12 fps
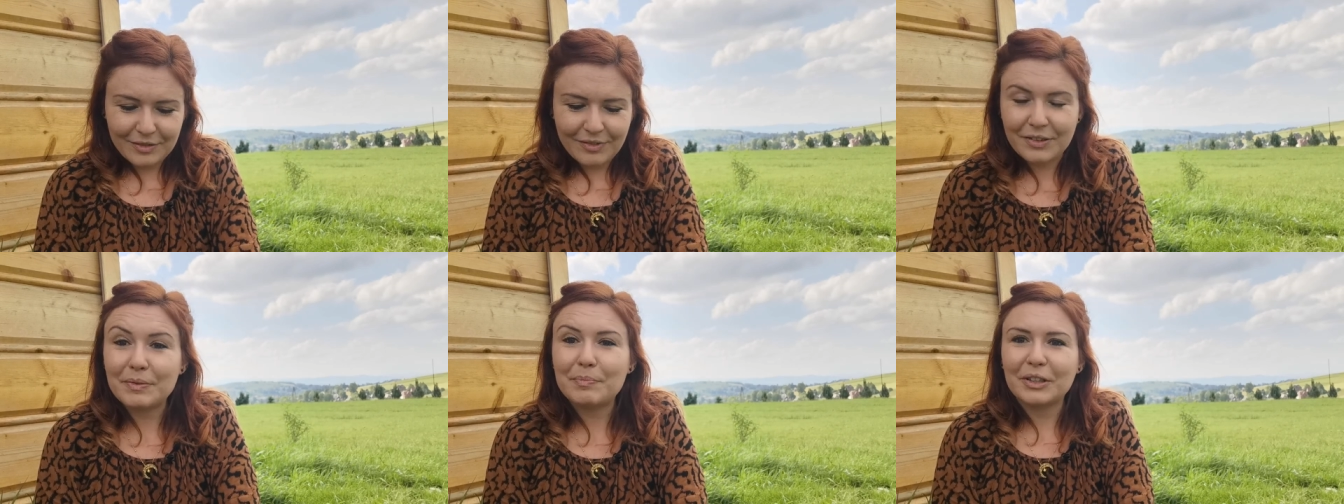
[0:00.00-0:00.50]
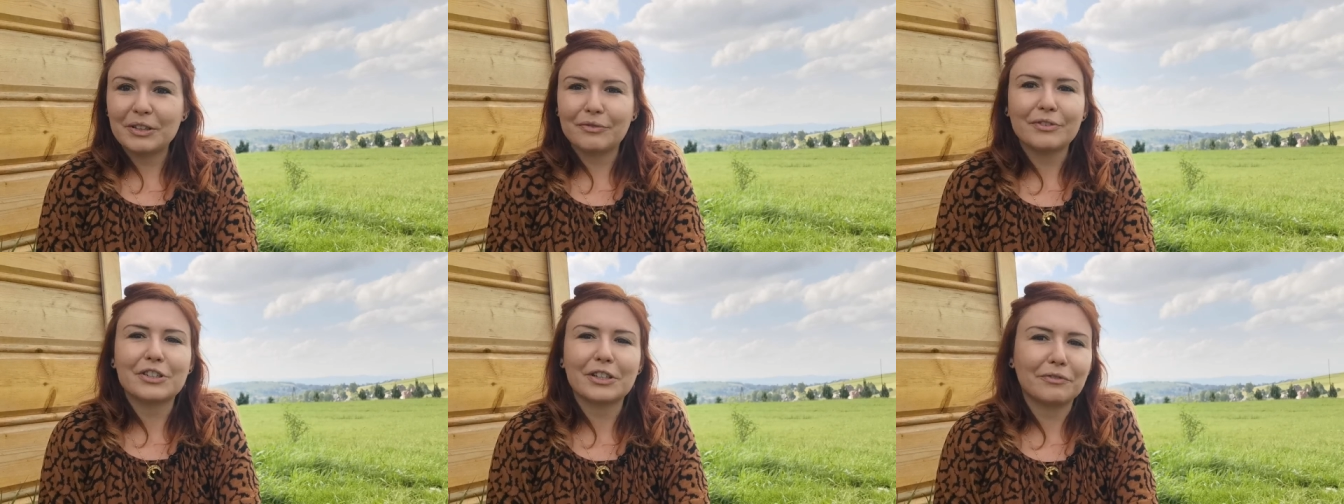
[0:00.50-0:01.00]
it's very
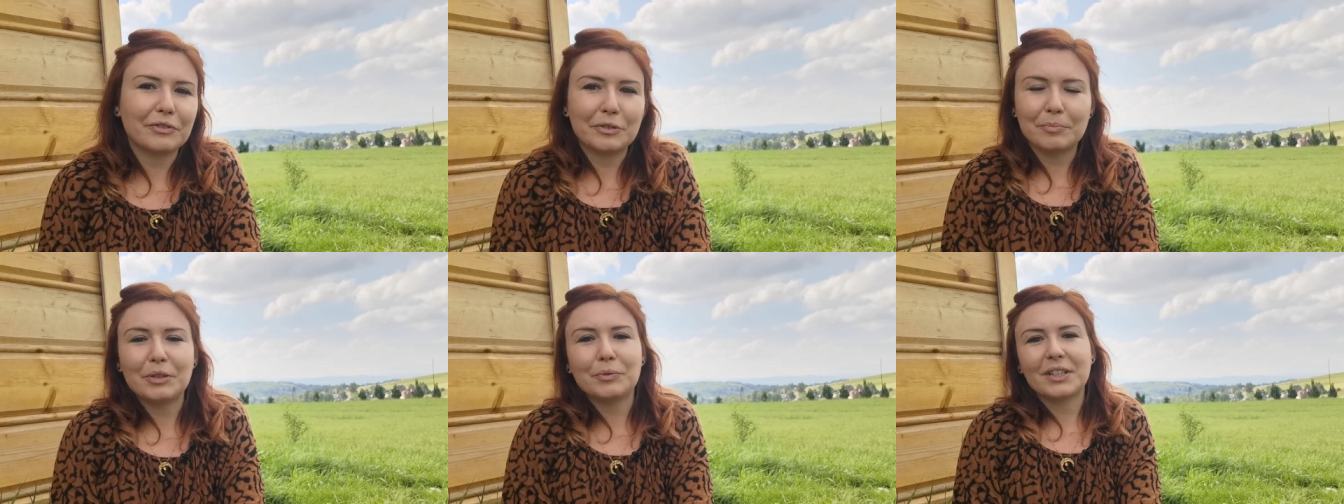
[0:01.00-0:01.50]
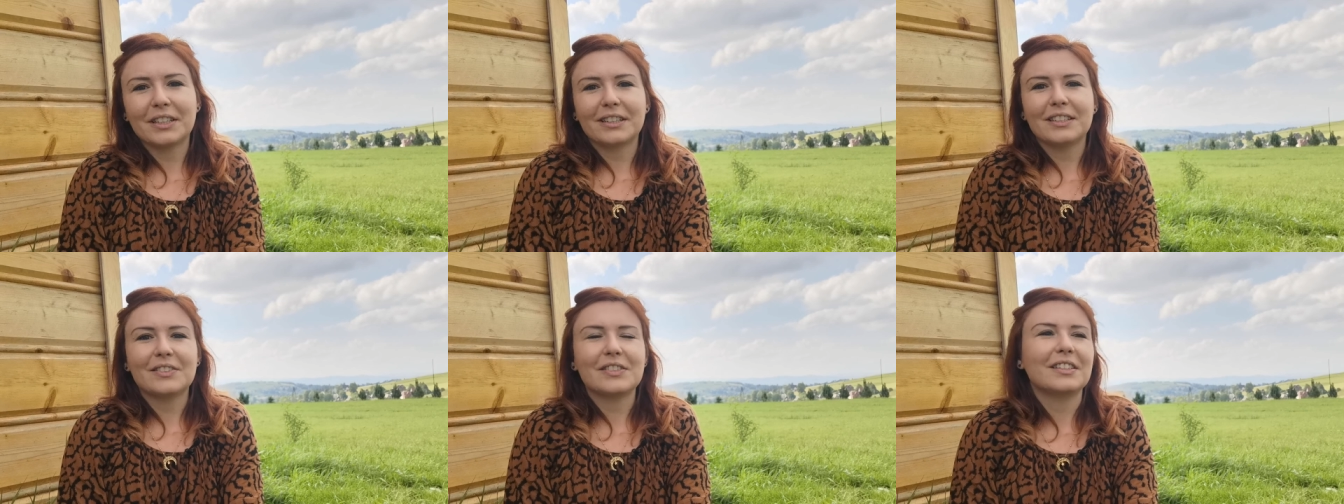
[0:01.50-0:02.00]
beneficial for me when
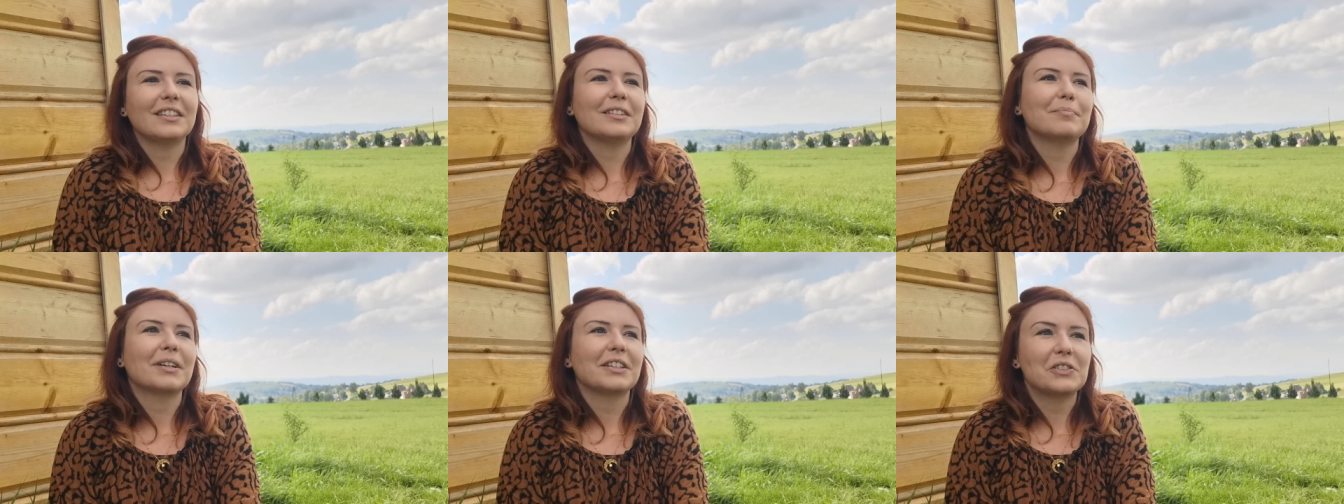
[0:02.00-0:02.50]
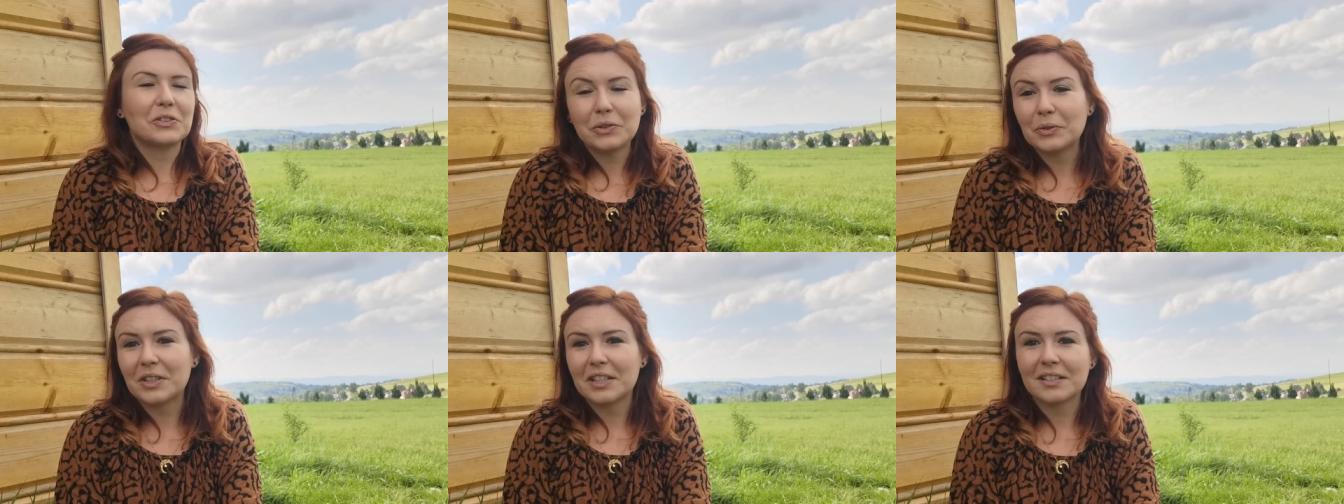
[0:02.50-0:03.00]
I see my
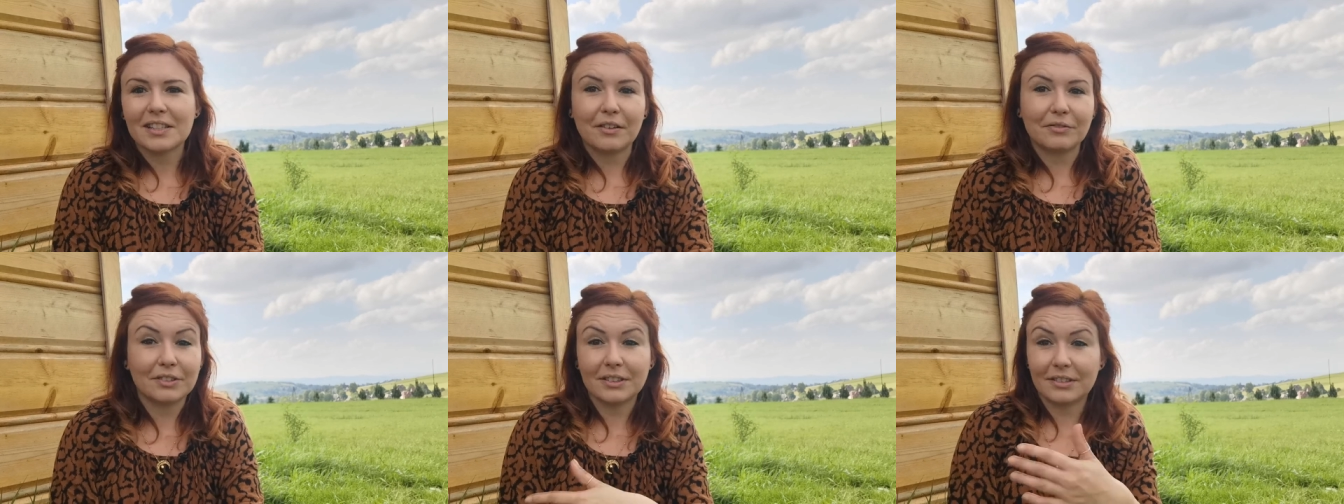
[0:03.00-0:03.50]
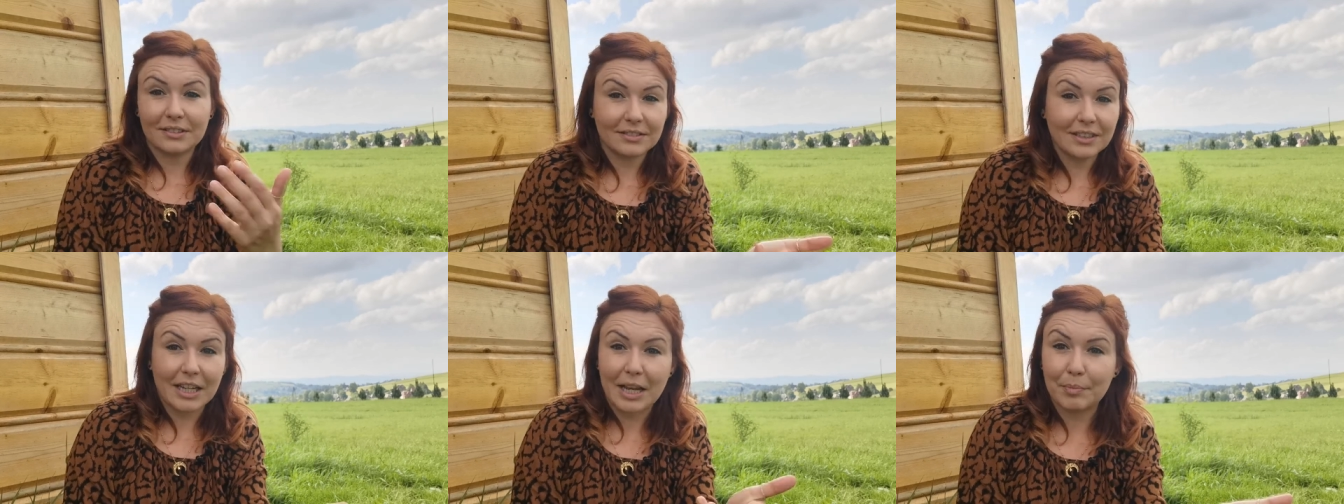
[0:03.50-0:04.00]
students
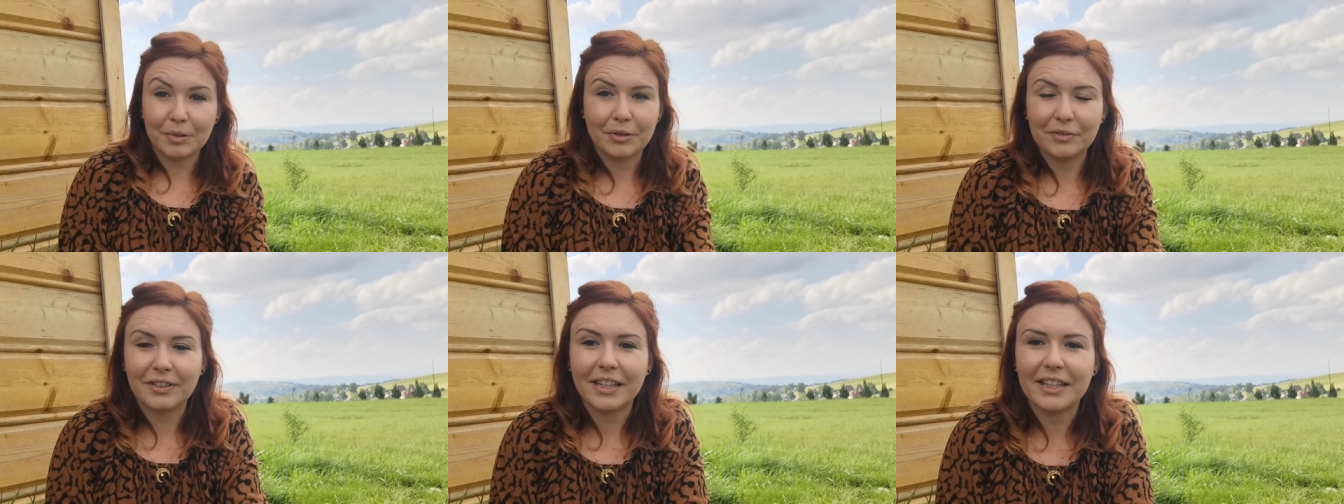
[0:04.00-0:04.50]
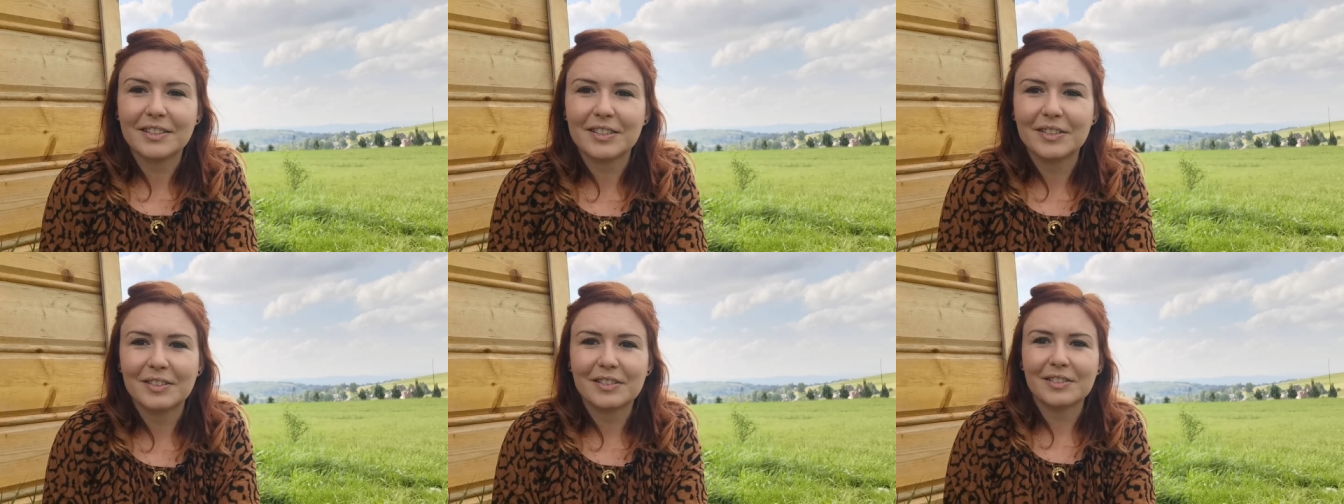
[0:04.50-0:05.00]
after a couple of
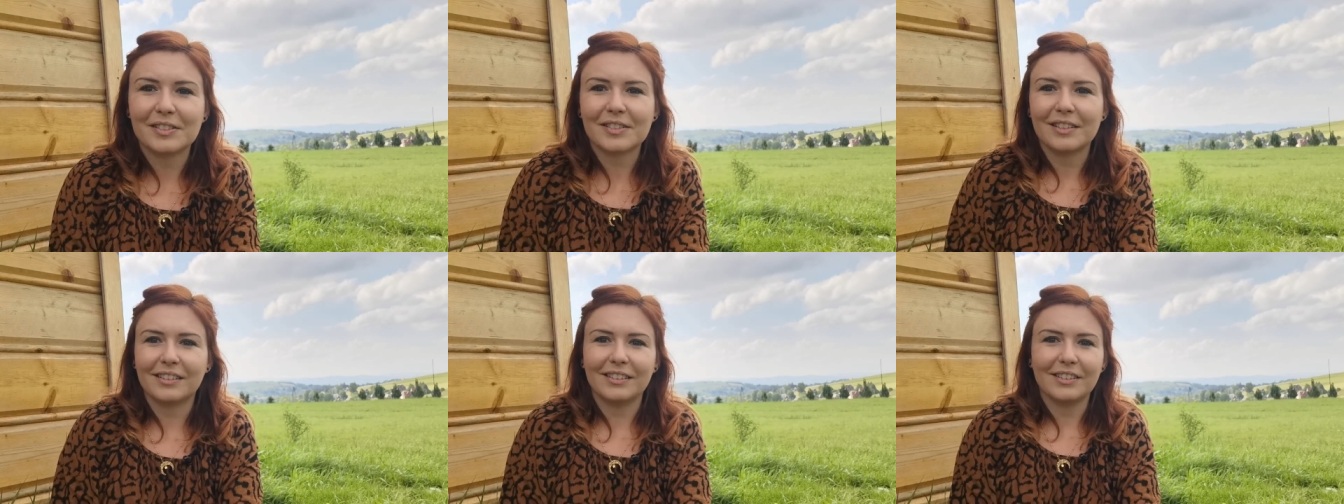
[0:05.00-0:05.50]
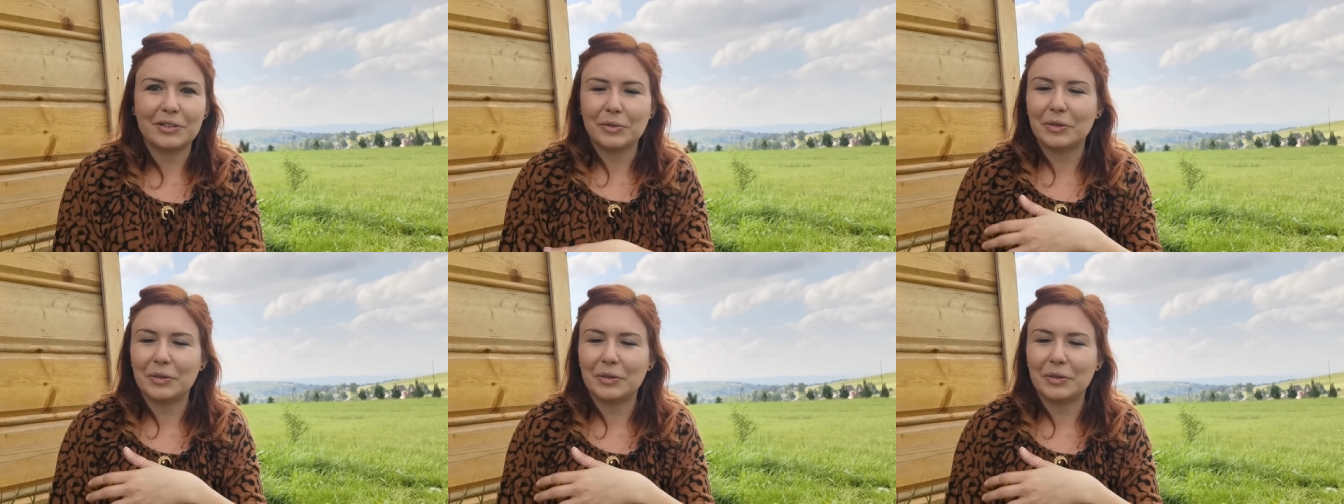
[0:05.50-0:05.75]
lessons uh,